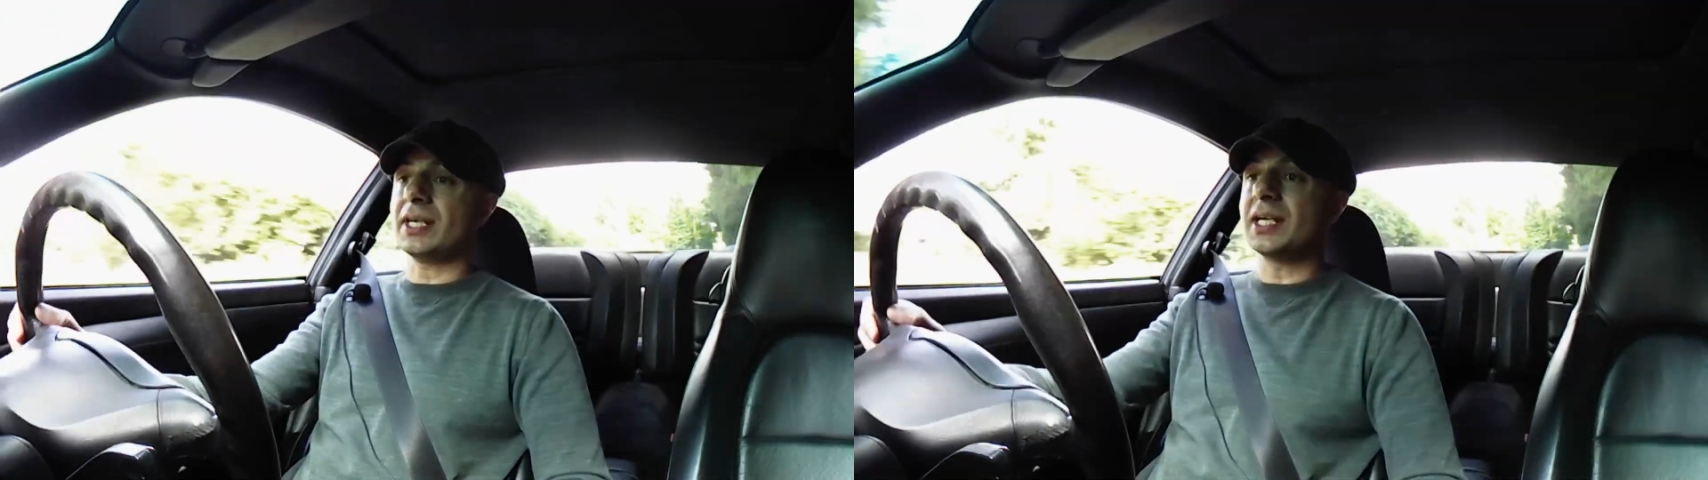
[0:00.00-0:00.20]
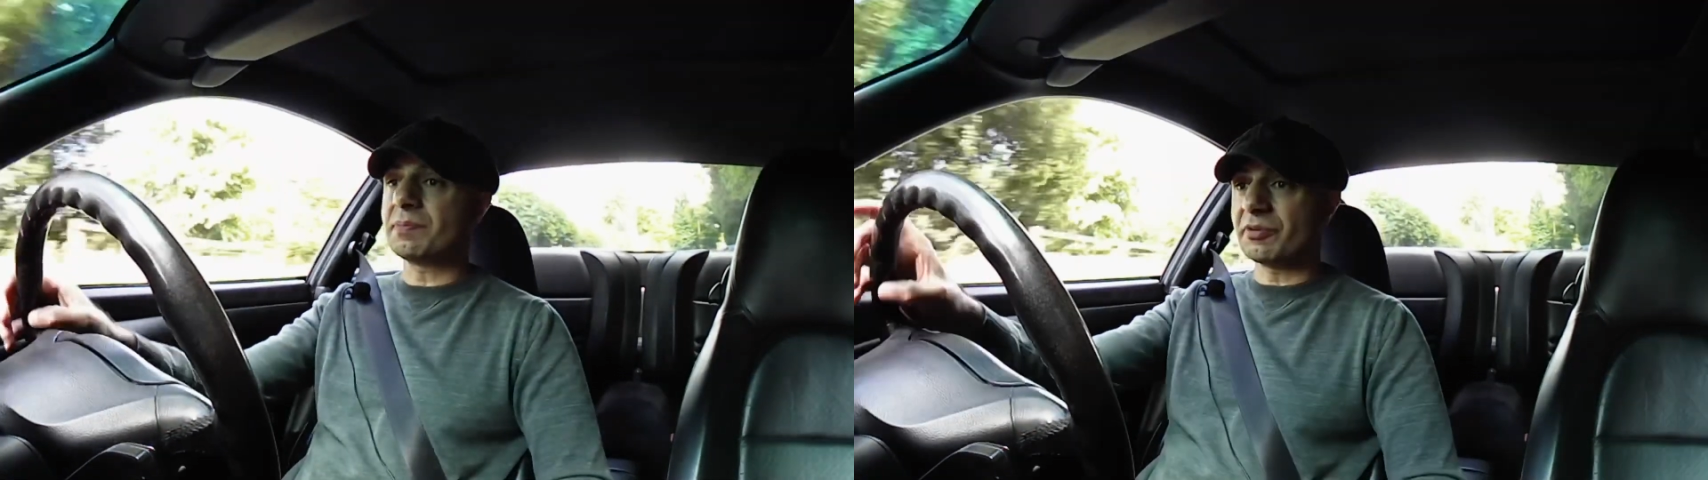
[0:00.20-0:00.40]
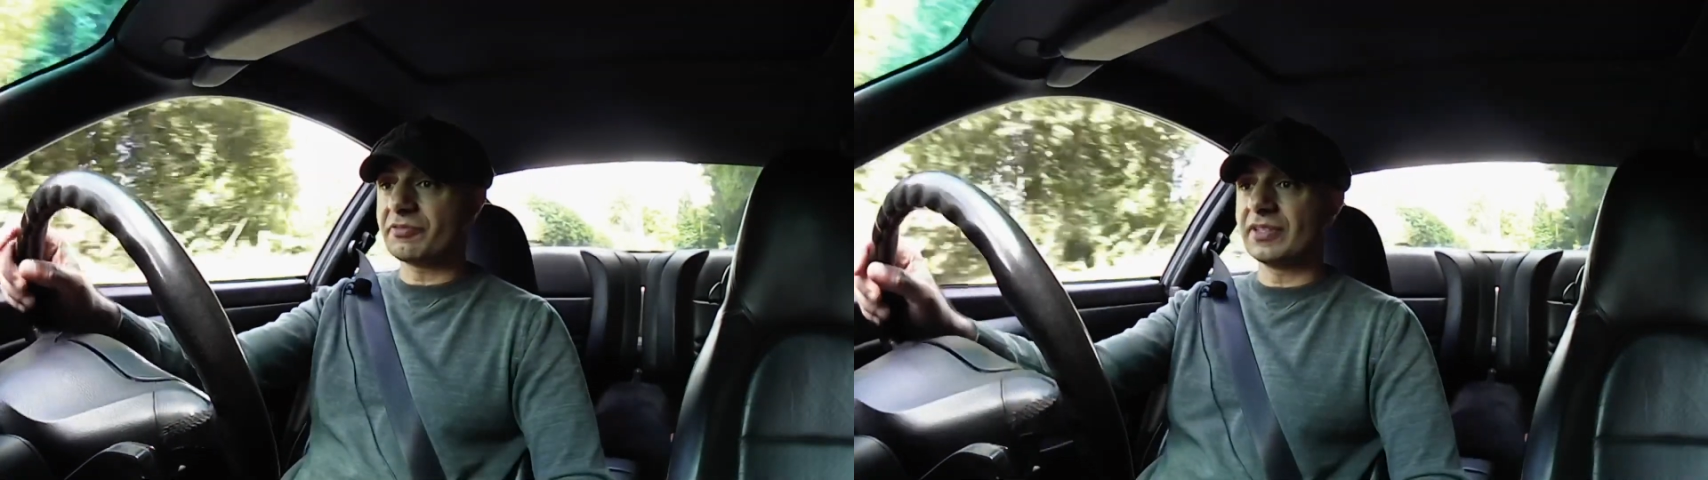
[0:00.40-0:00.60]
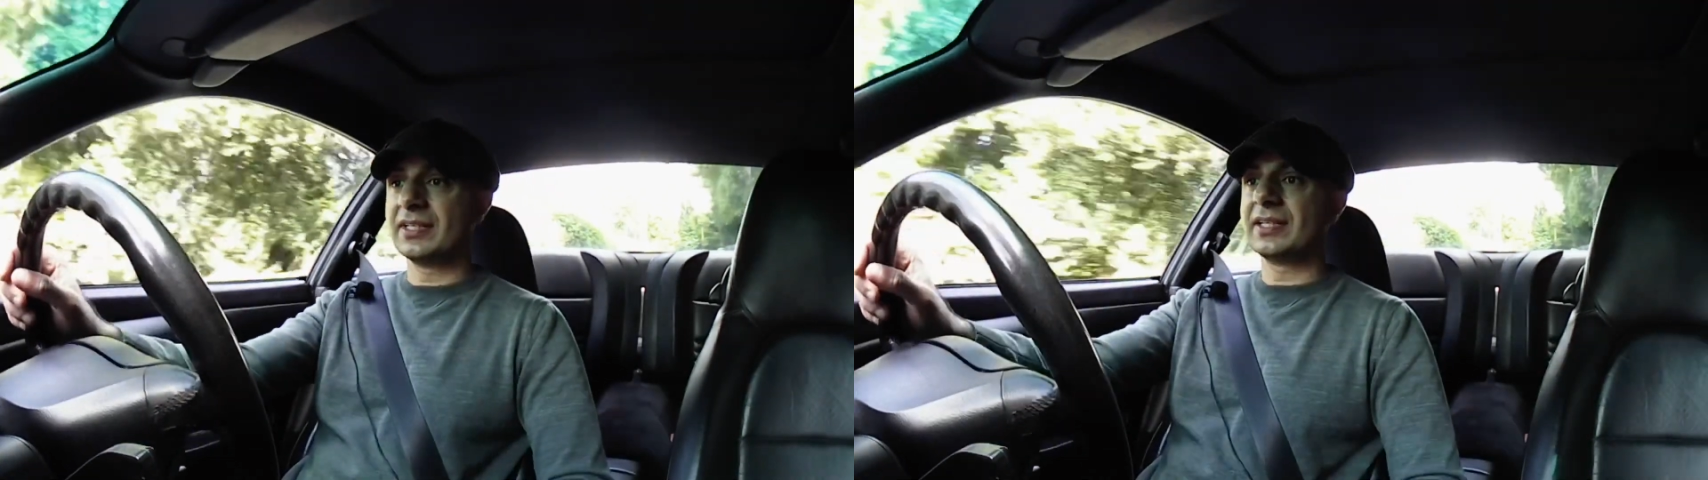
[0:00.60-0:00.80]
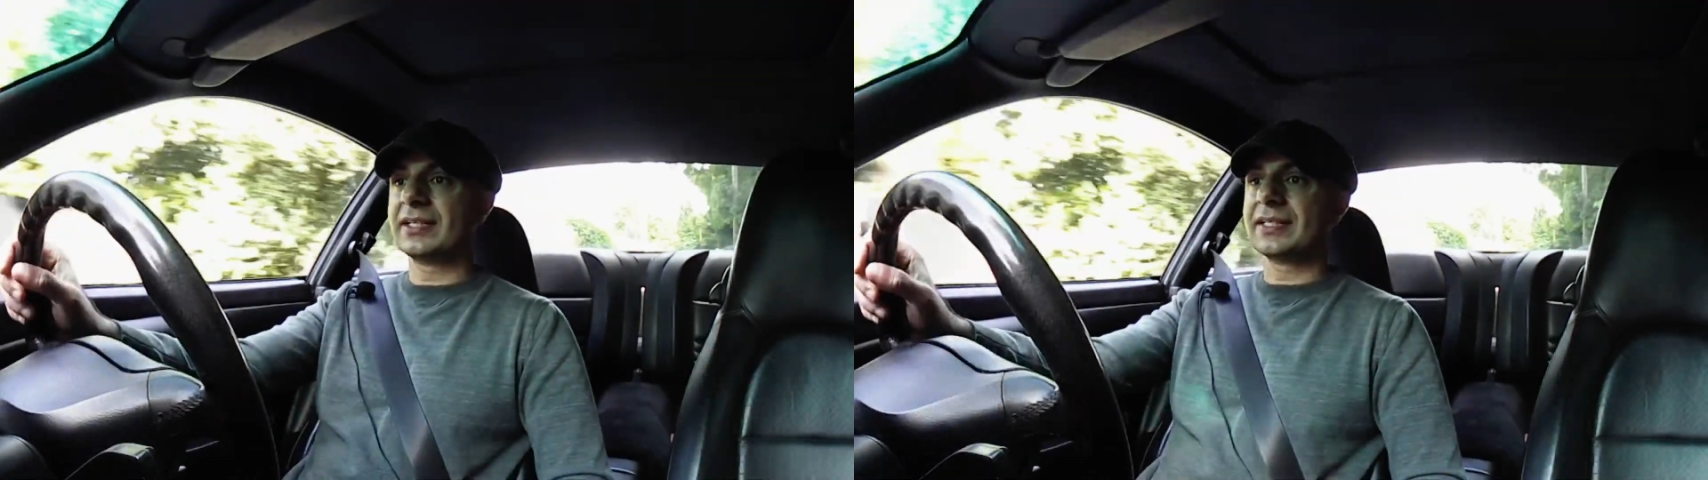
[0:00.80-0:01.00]
type of
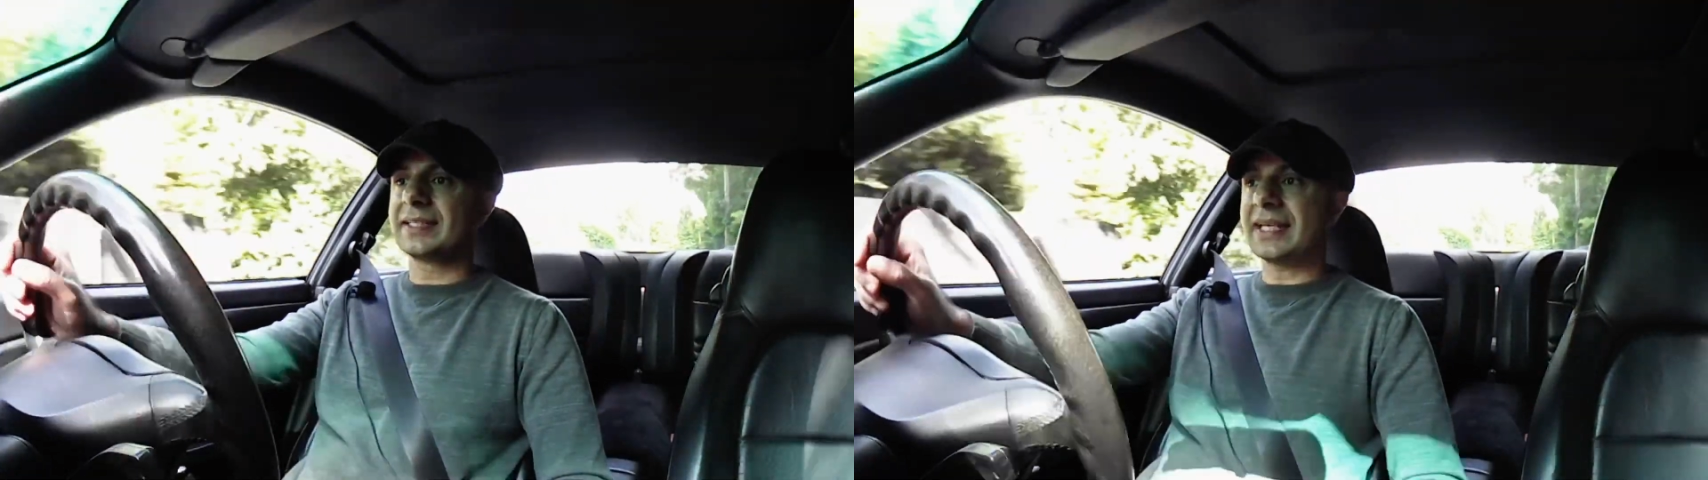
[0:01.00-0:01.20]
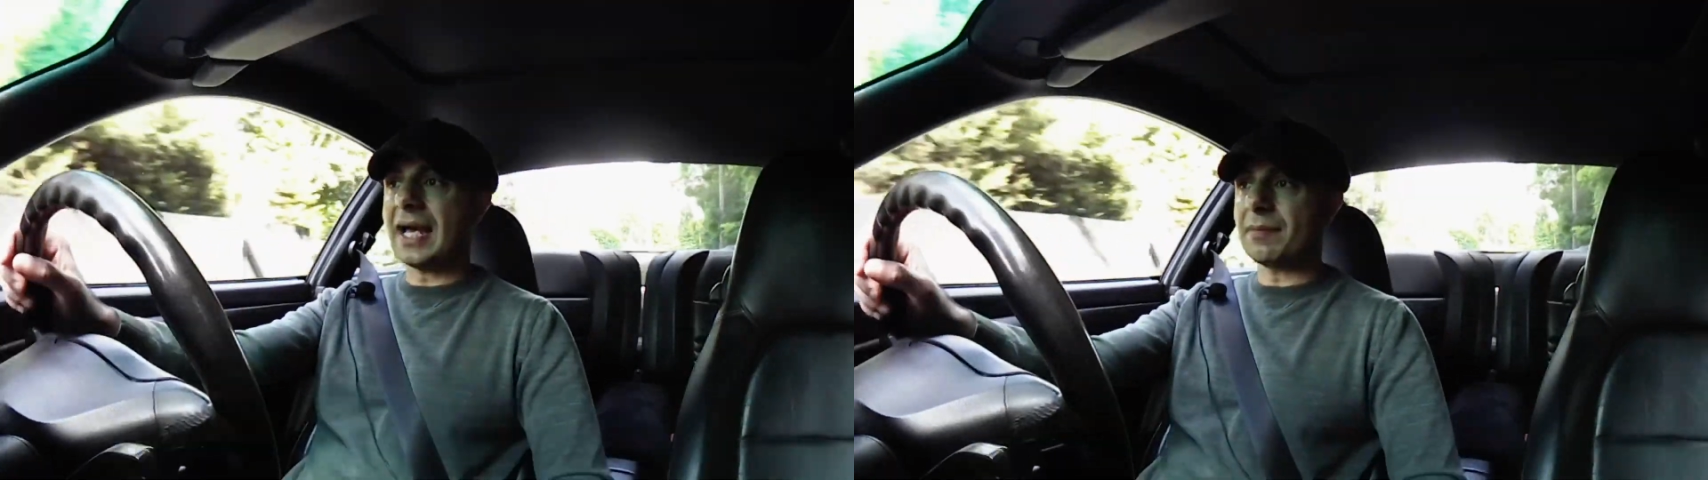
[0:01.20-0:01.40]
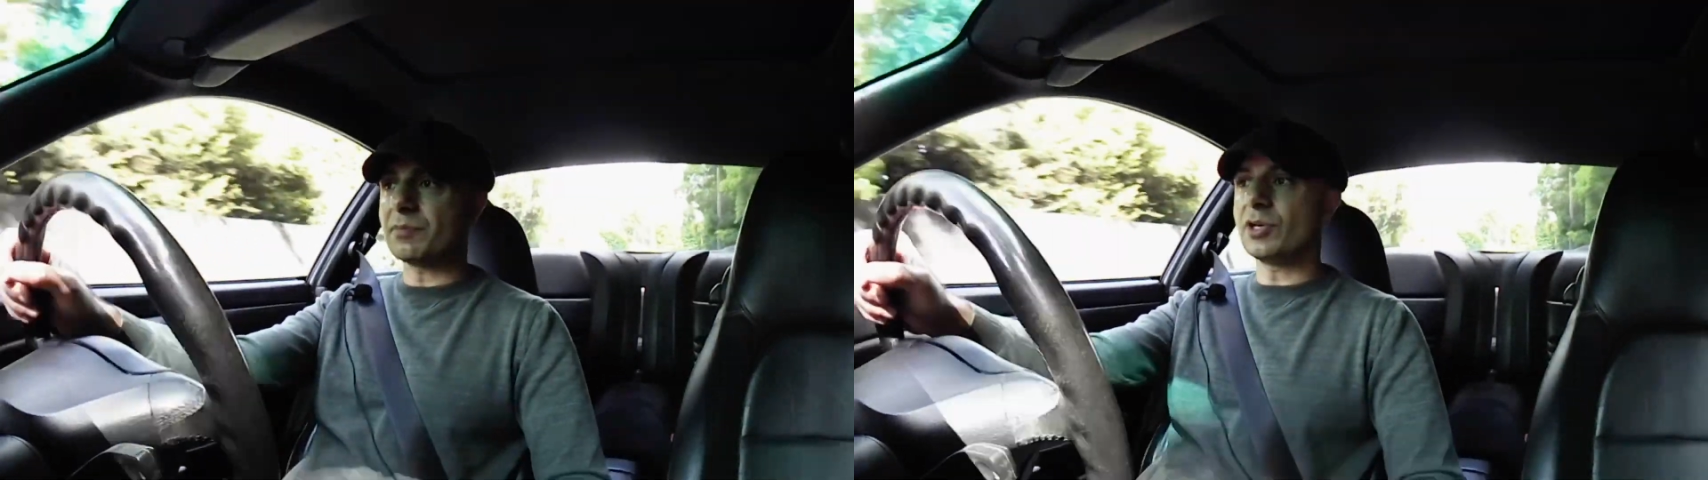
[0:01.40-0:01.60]
camera